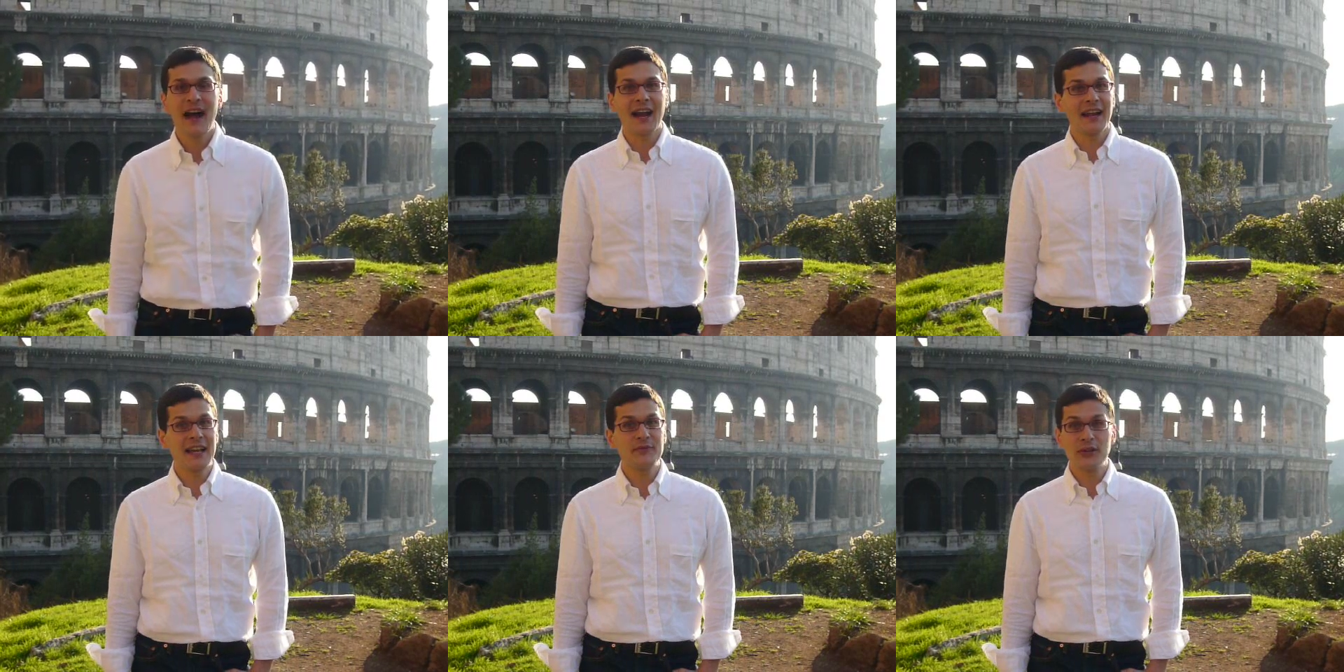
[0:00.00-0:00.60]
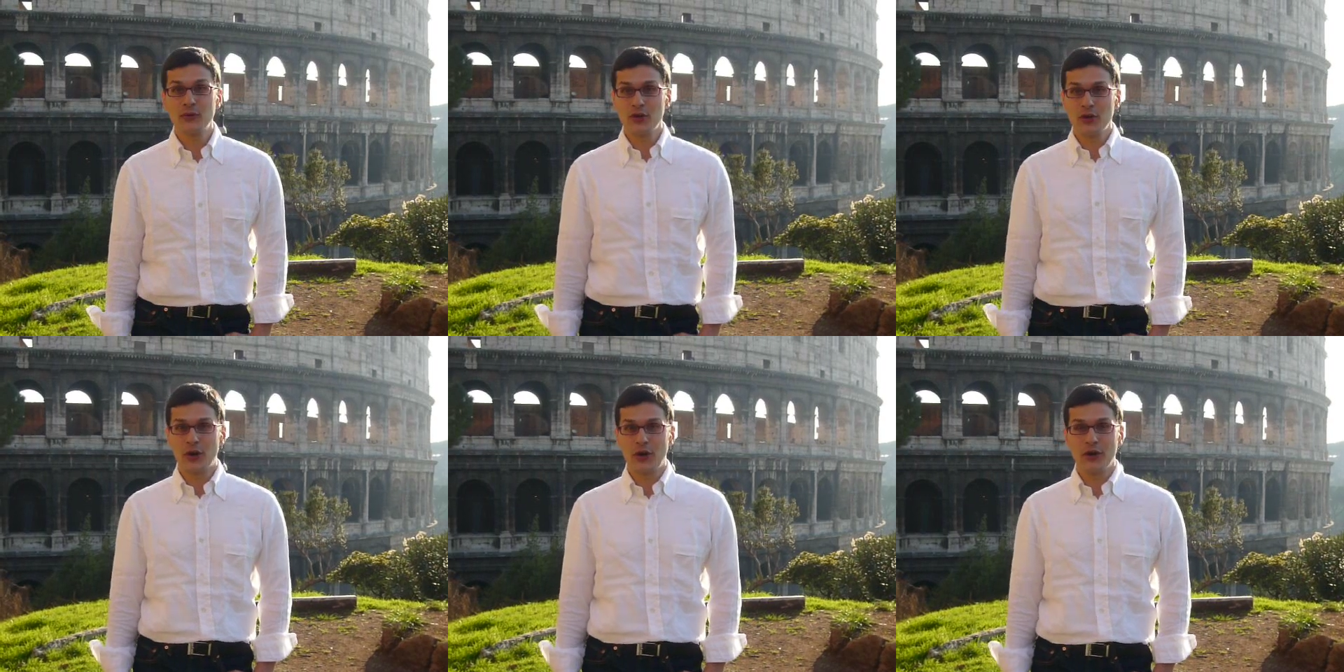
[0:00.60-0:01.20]
I lived in New
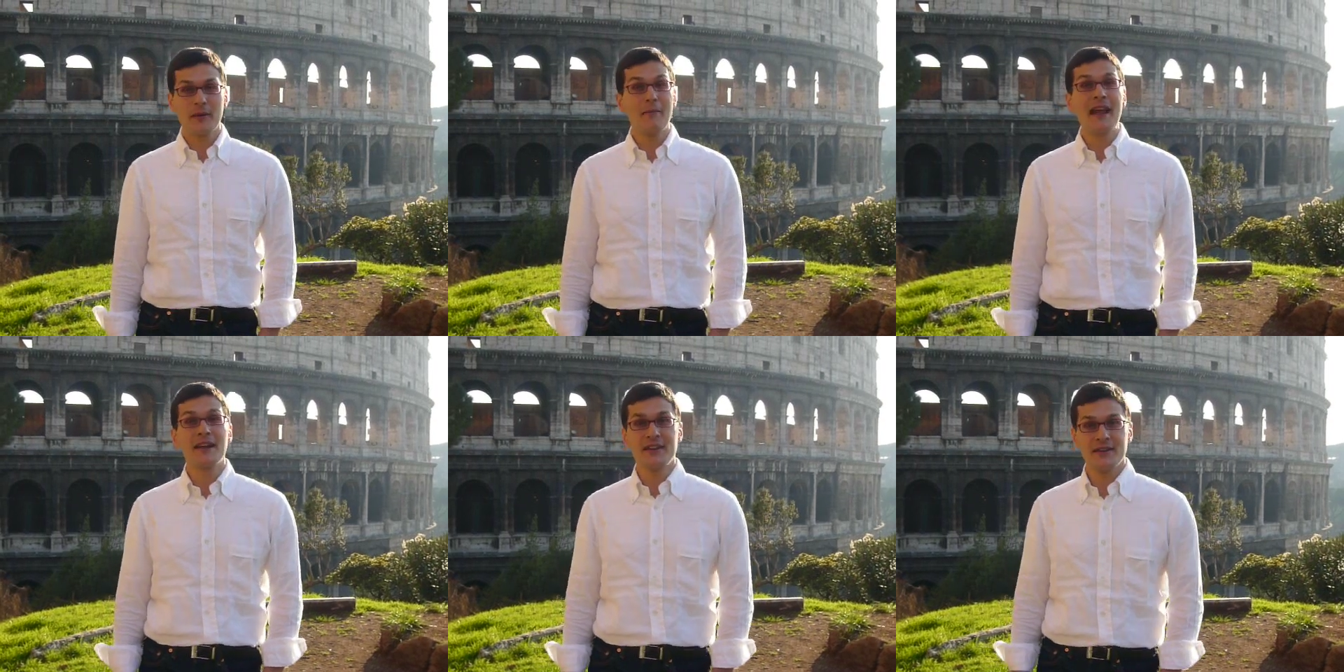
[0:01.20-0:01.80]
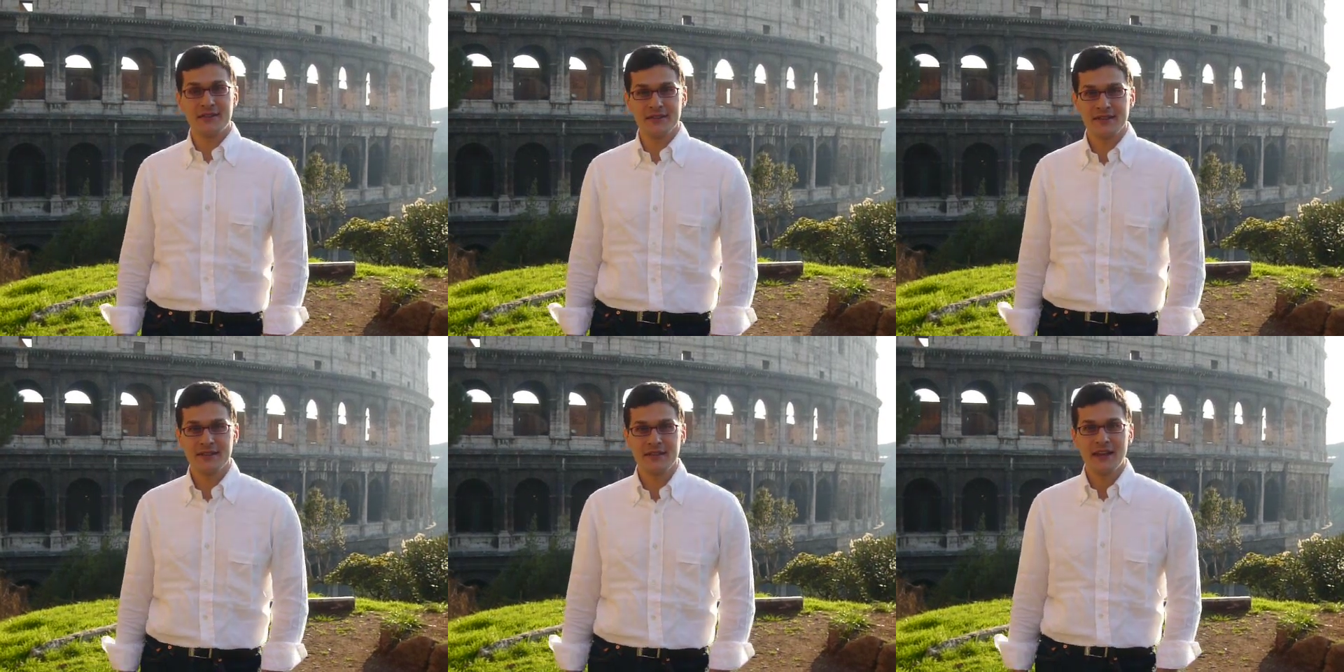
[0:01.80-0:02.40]
York many years,
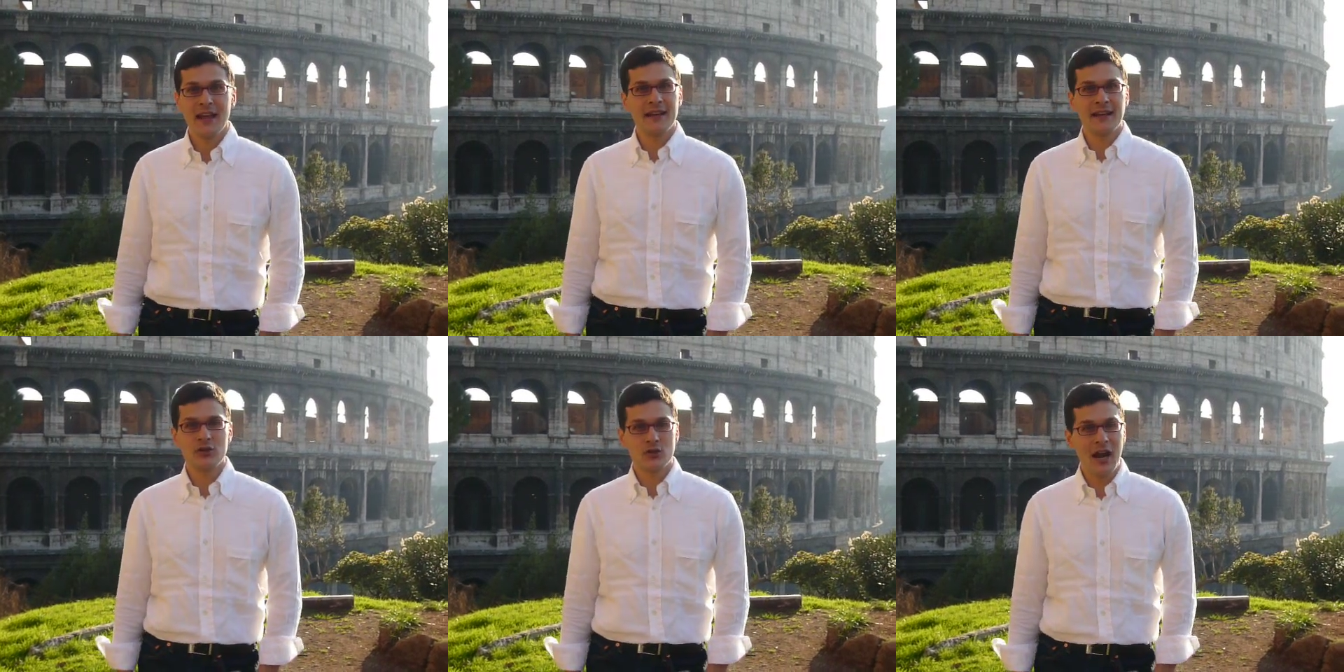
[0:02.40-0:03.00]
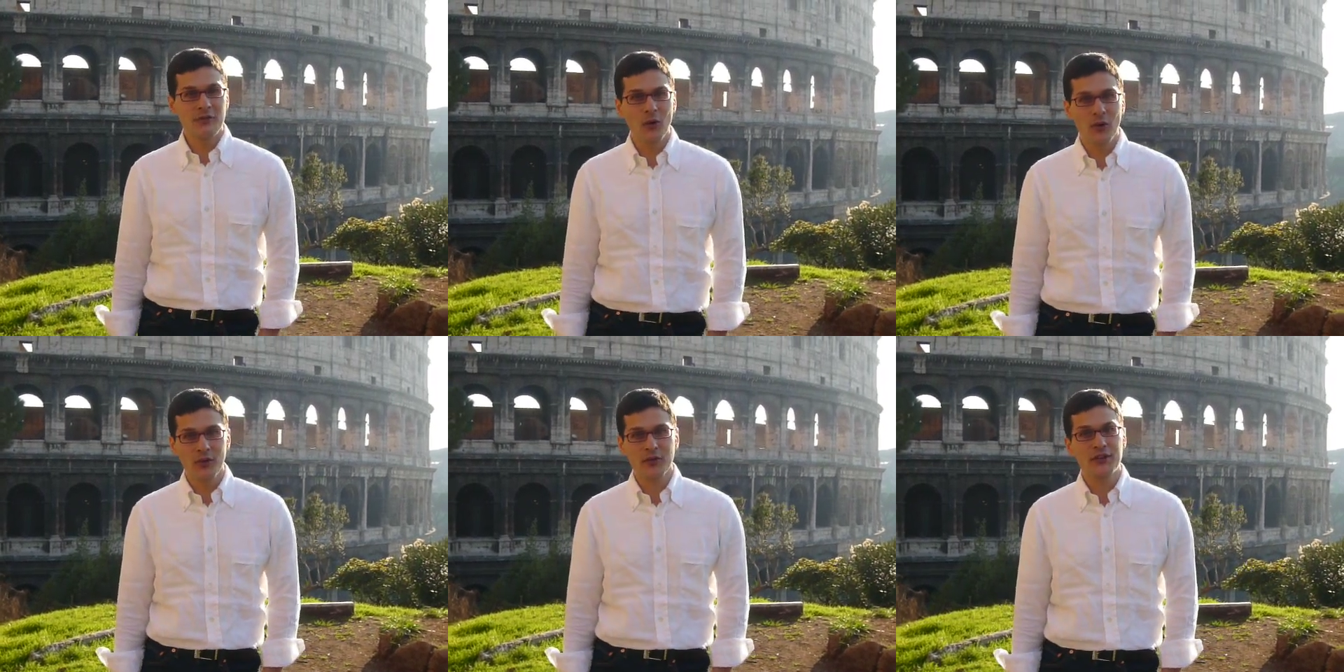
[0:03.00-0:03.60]
and I
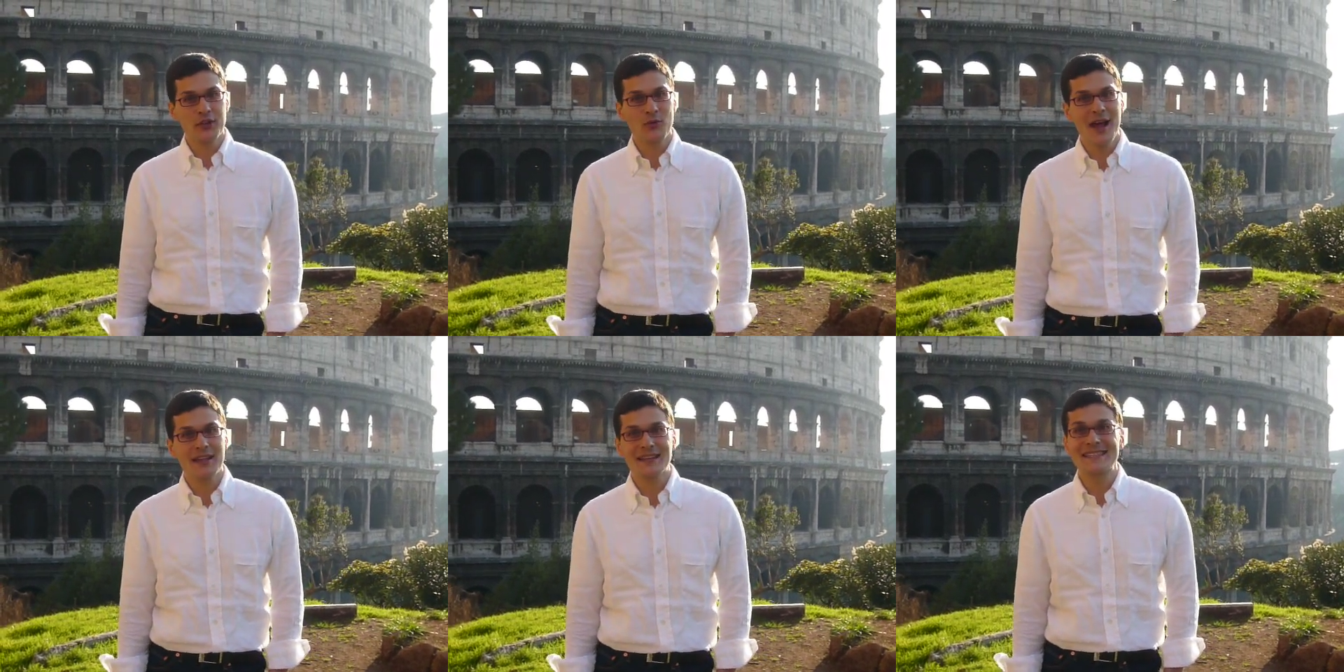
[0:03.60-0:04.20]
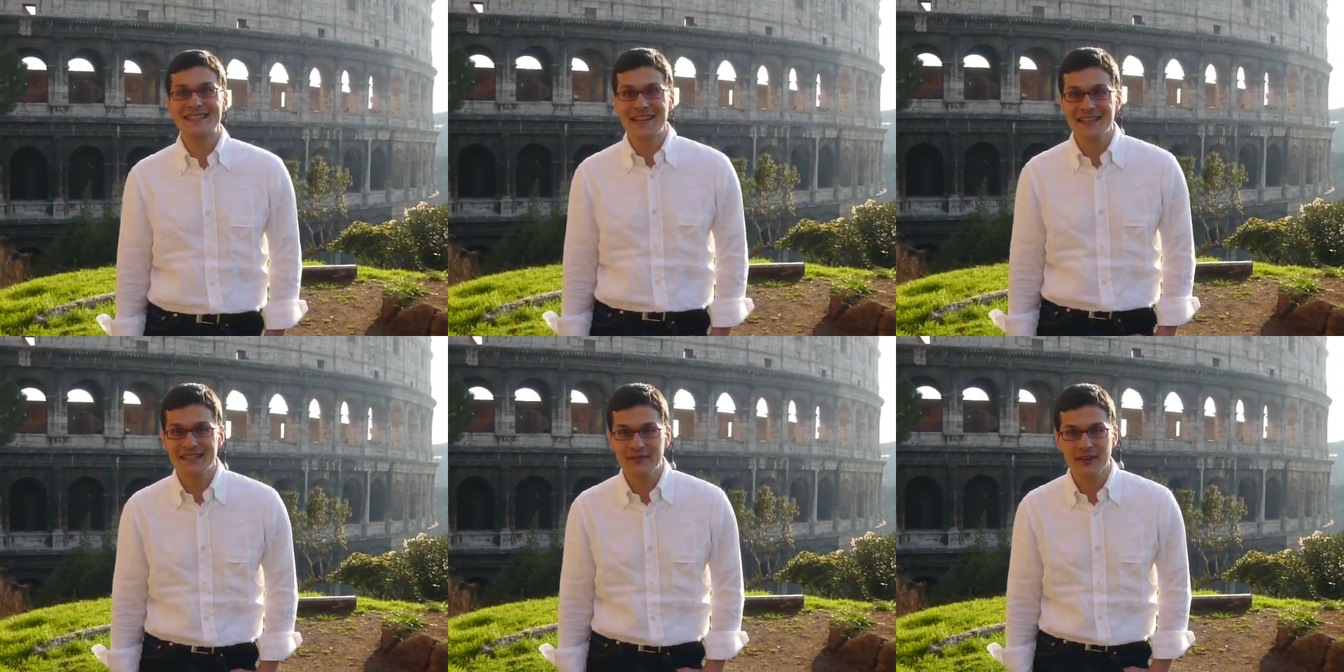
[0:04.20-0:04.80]
traveled the U.S.
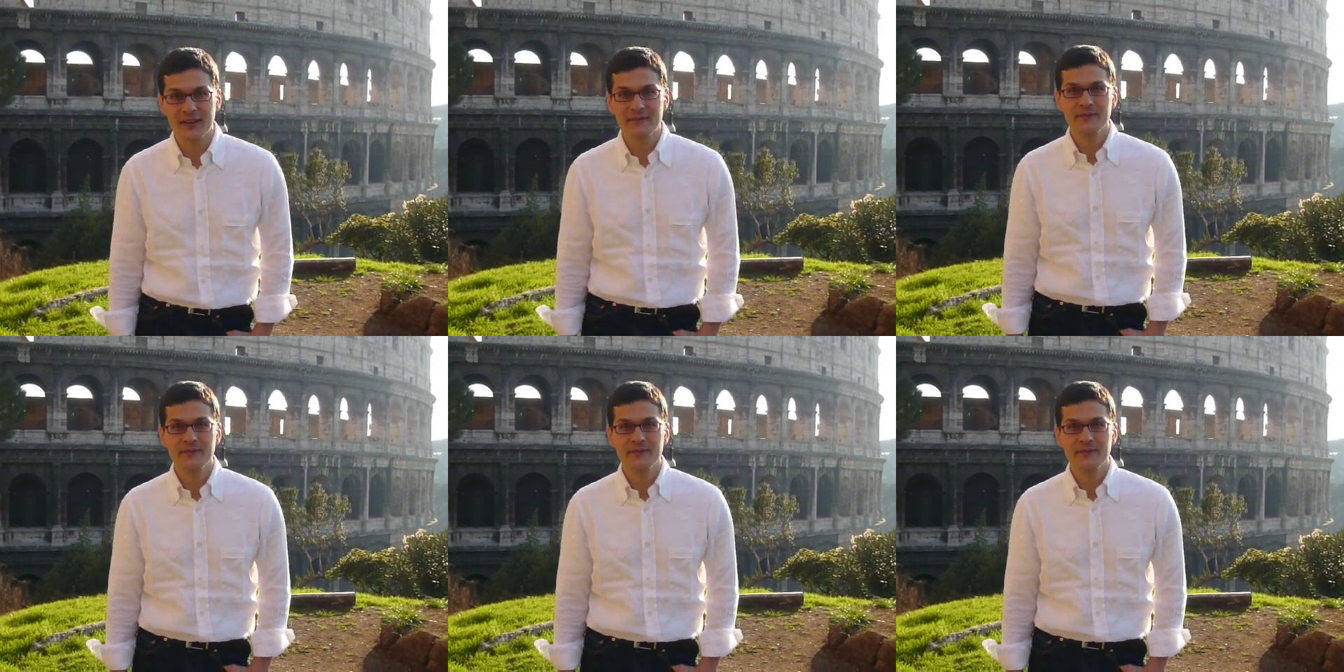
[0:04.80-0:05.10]
extensively.